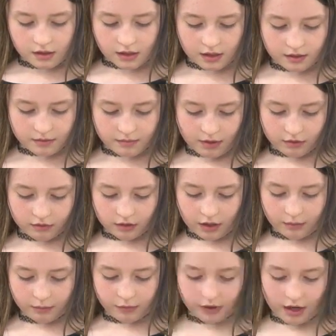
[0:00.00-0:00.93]
in
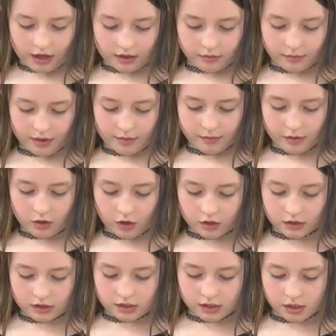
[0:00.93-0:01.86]
Montgomery, Alabama.
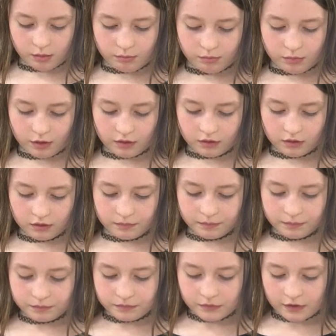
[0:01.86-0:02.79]
On December
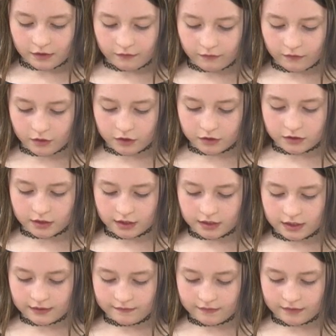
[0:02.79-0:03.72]
1st,
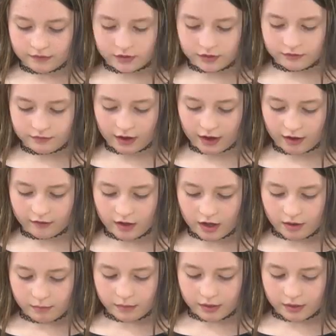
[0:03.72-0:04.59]
1955,